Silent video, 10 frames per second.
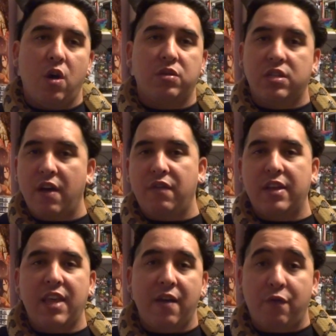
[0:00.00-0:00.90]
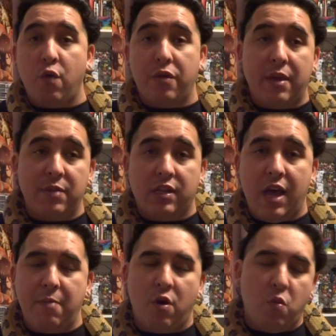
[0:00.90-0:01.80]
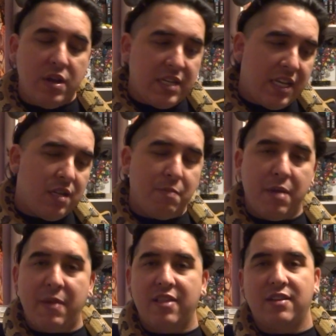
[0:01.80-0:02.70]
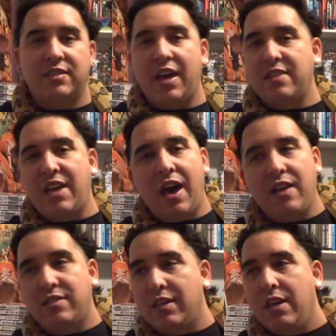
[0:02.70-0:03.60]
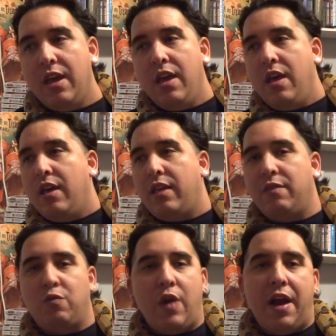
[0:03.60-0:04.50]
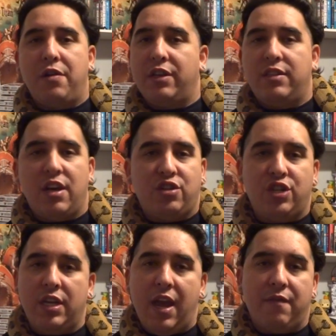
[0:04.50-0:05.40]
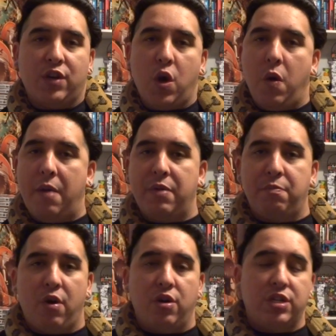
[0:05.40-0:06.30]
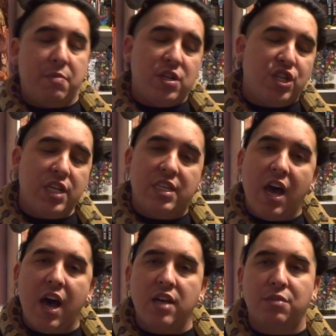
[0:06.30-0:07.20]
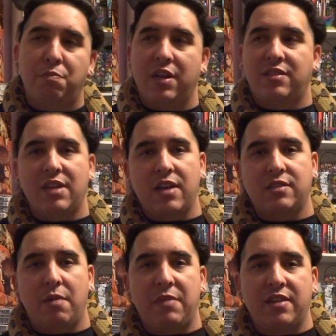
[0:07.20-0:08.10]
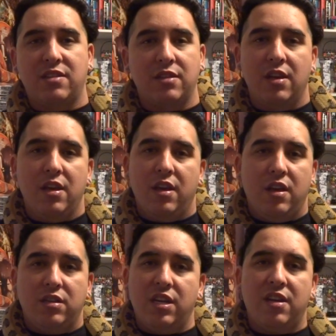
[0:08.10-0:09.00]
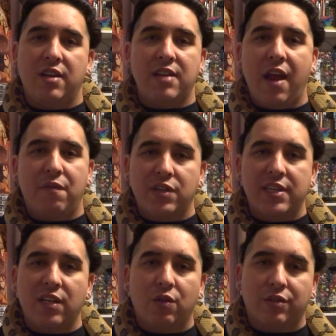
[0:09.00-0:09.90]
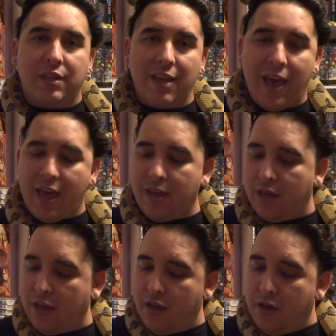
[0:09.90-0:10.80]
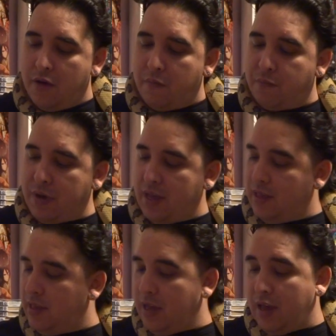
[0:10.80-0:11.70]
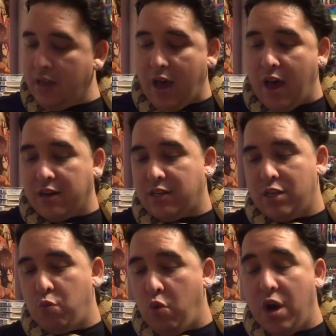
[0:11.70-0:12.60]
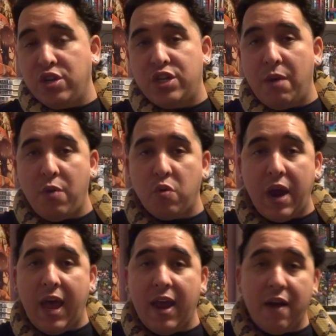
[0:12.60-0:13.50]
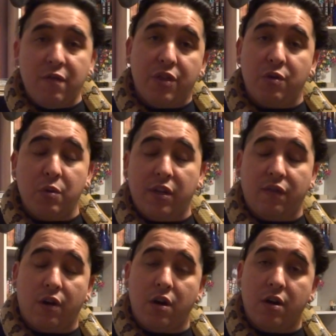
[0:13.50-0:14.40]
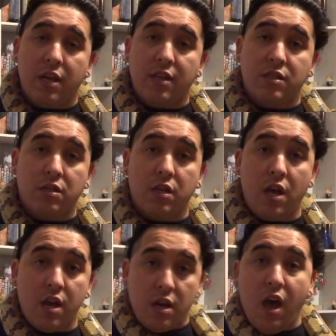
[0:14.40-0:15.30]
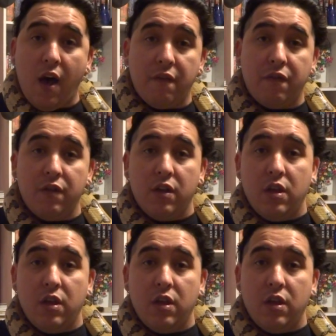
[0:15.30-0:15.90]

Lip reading: stuff like that for them to climb on. Once they get to be about this size, honestly, rarely does she ever go up and perch. I mean, she does, but it's not something that she does every single day. But honestly, one jumbo rat every 3 weeks for her is enough.